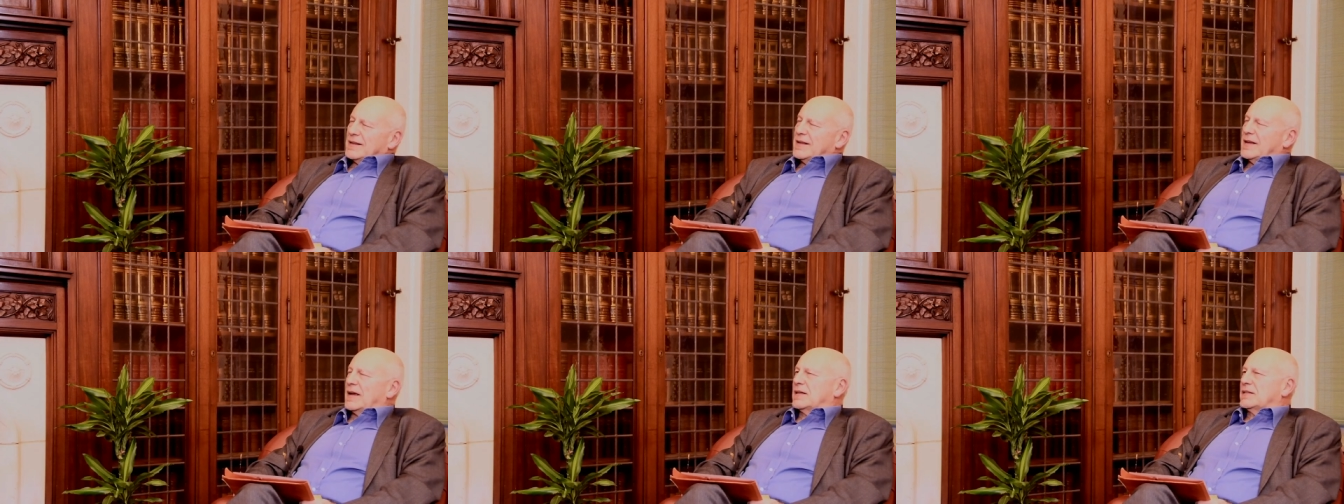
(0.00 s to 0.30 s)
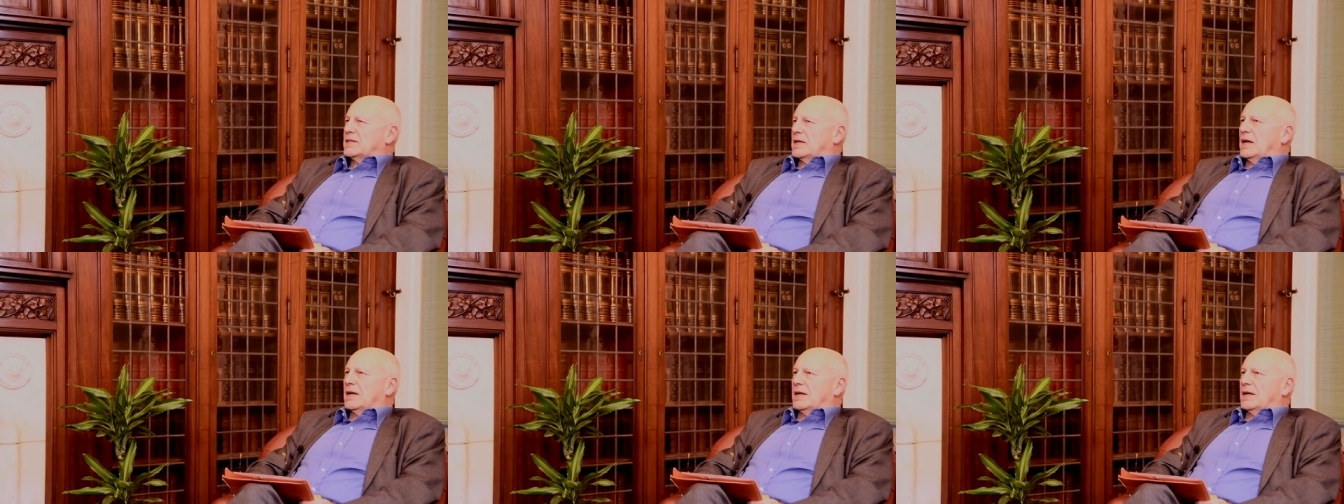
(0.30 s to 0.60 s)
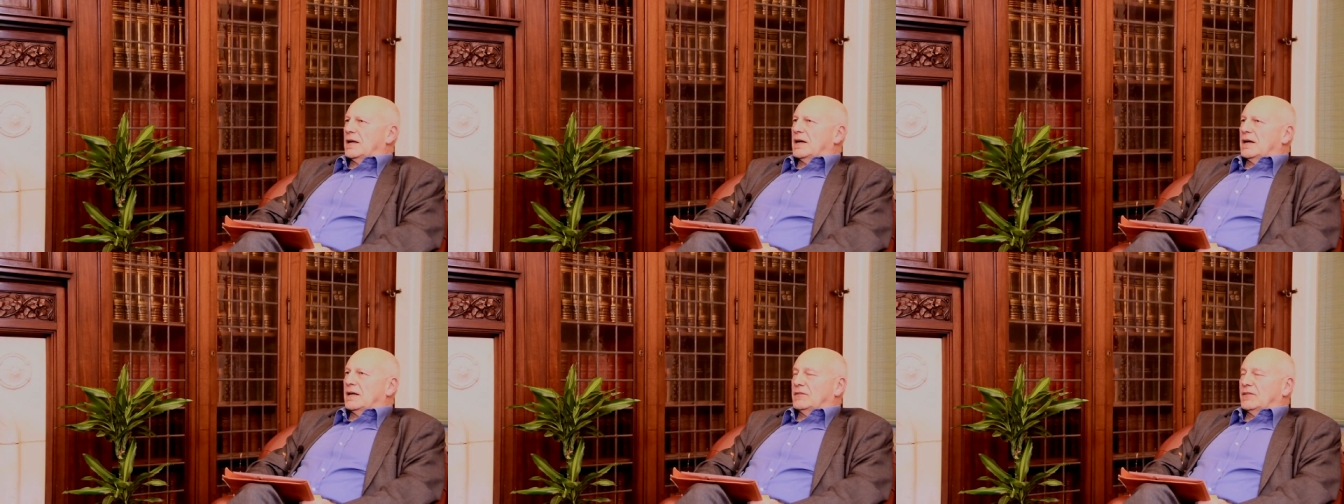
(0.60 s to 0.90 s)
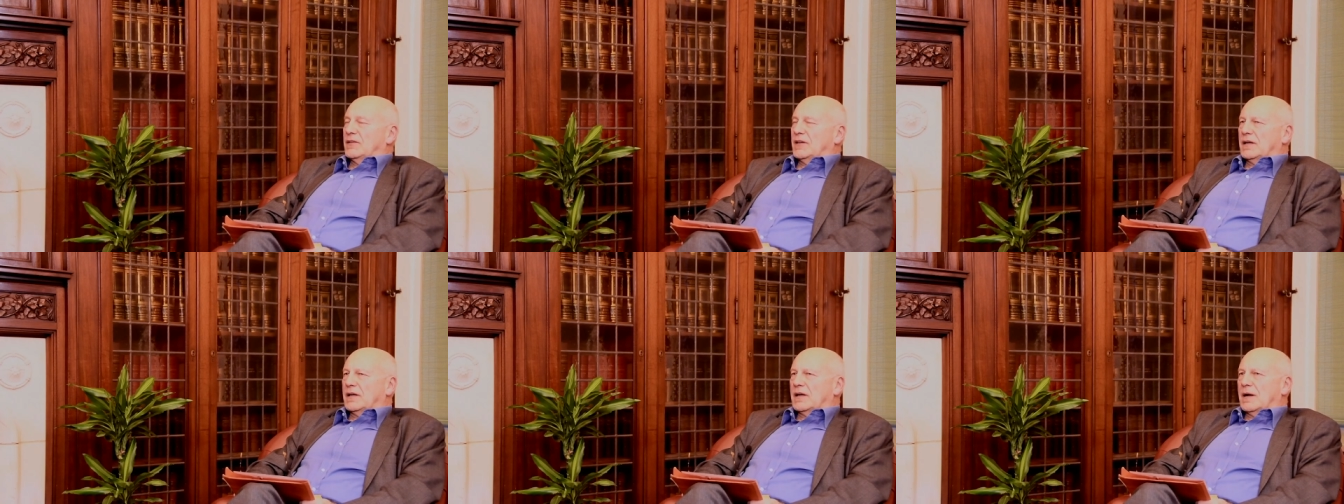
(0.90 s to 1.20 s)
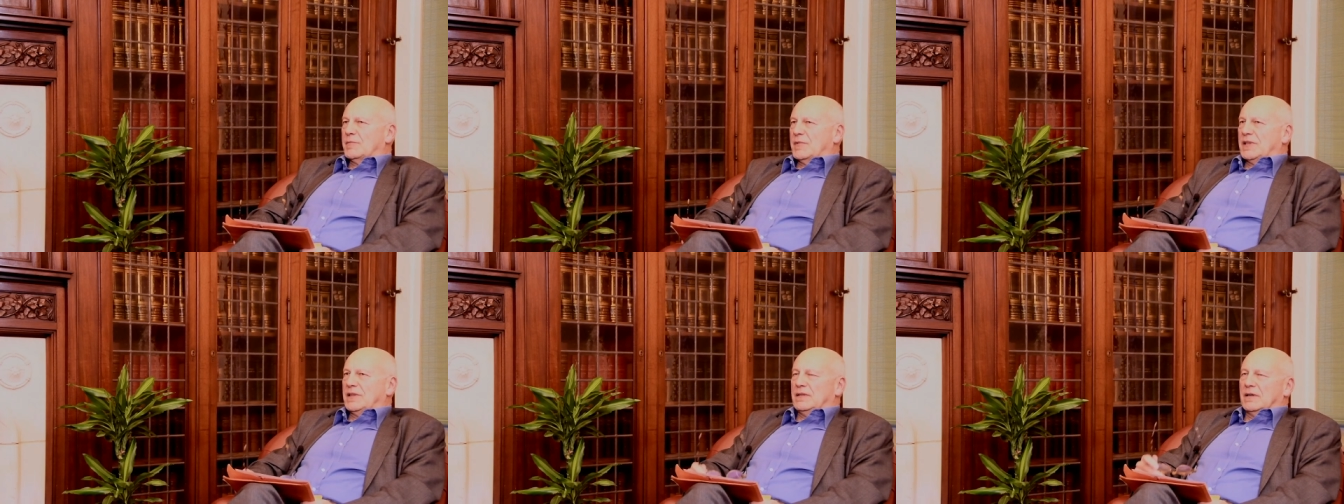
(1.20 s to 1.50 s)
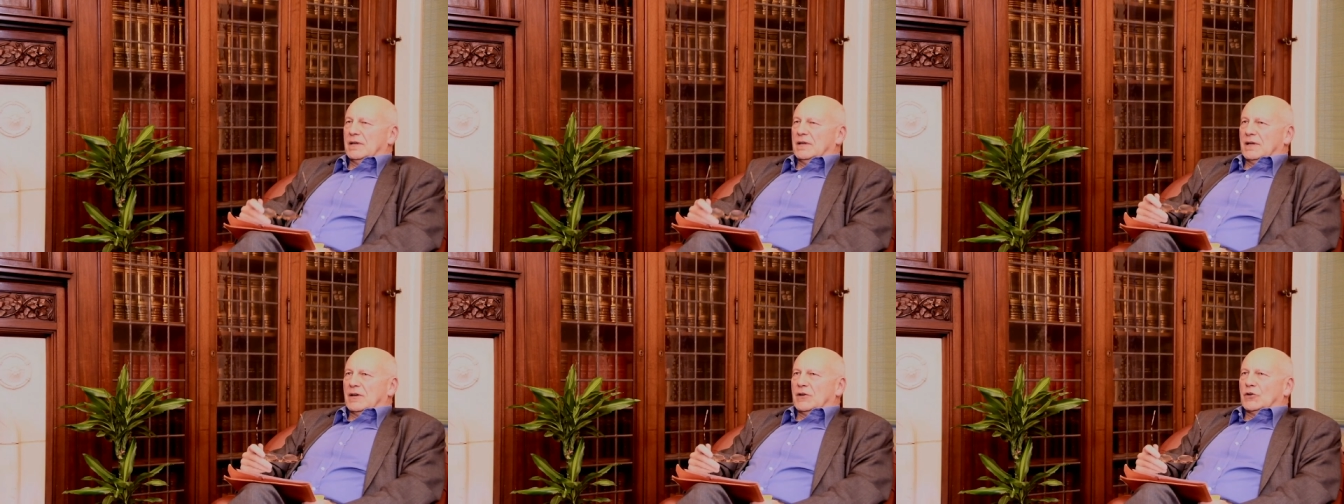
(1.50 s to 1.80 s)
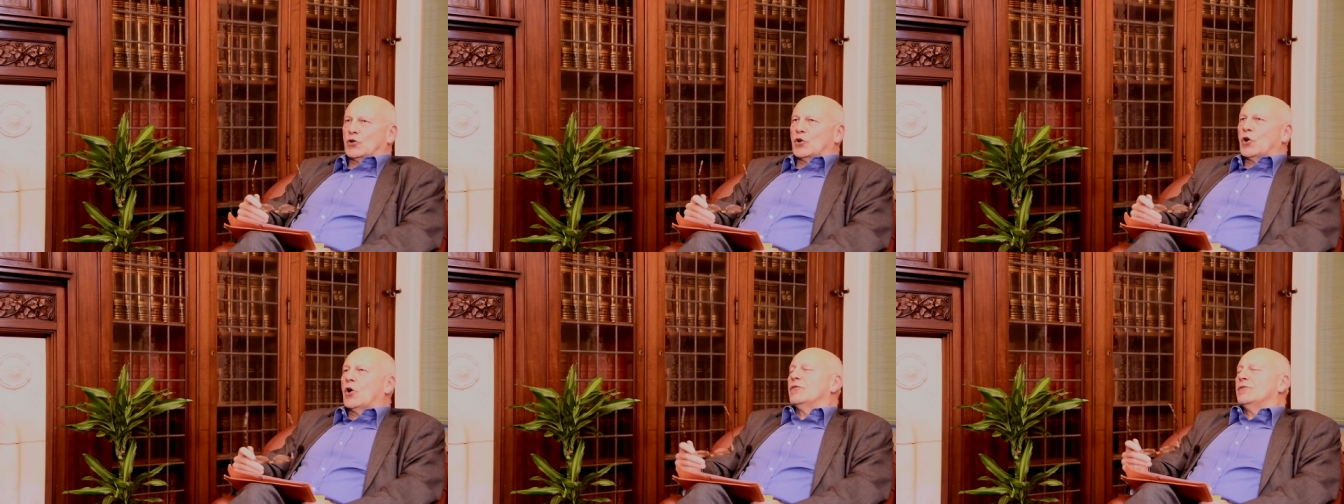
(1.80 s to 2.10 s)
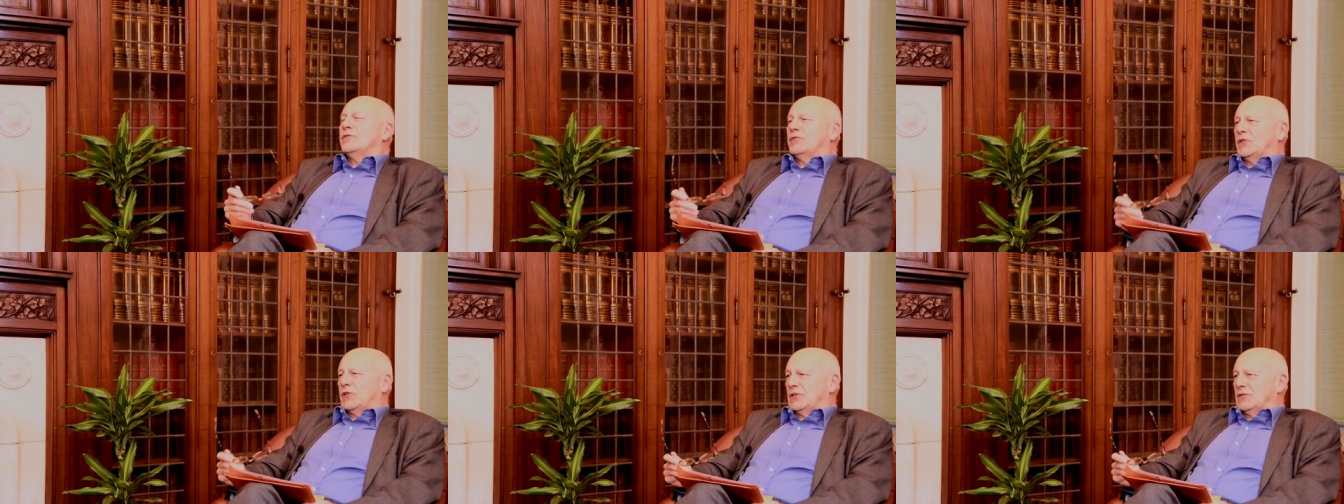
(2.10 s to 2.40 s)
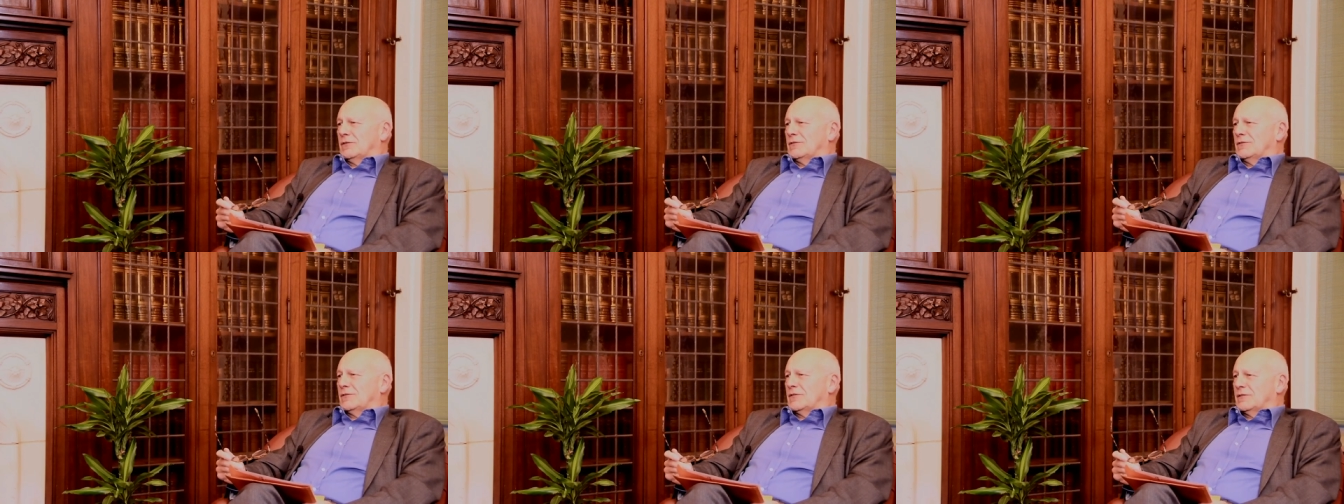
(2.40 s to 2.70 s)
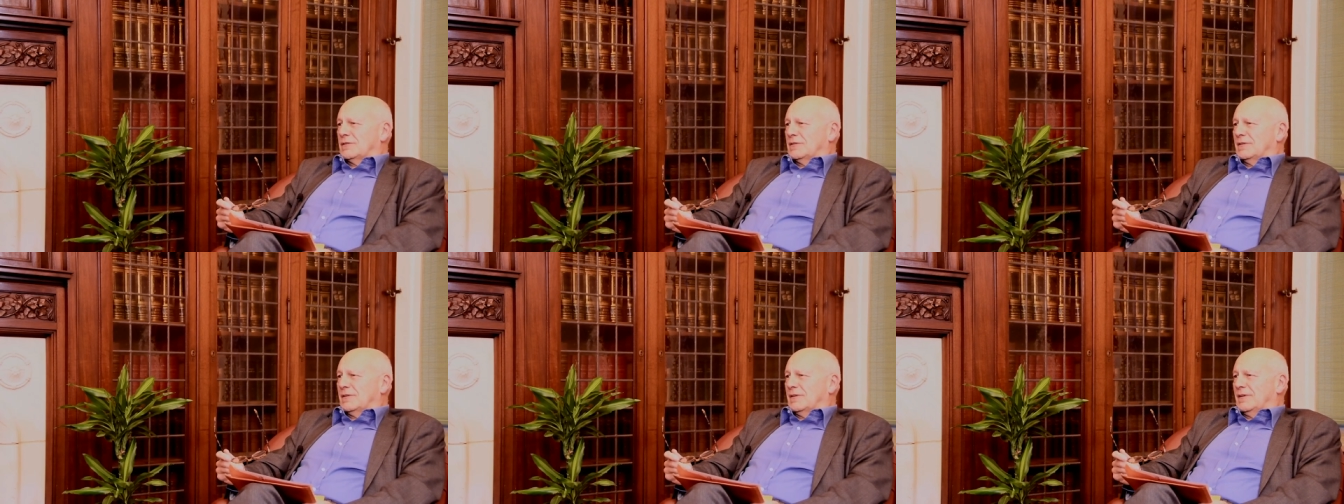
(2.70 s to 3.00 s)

Yes, I, I think, I mean, confidence